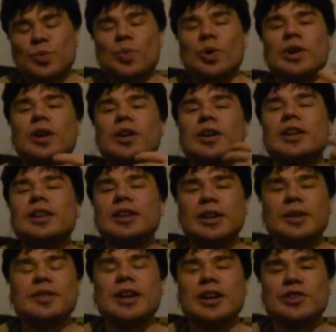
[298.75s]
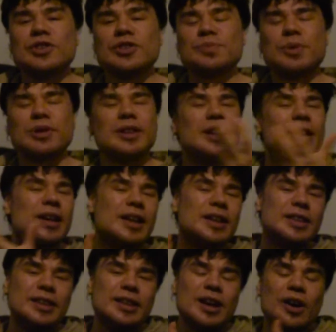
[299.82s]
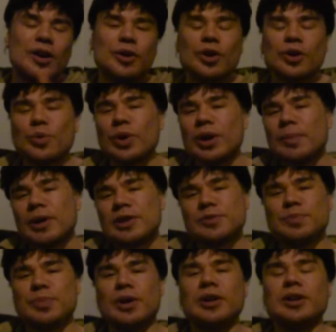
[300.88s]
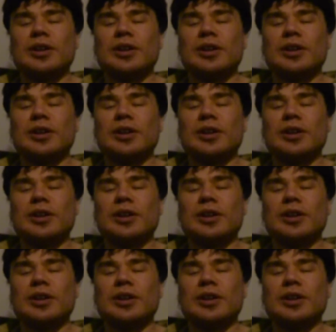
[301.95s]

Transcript: whether are little dangerous, but they are not really my spirit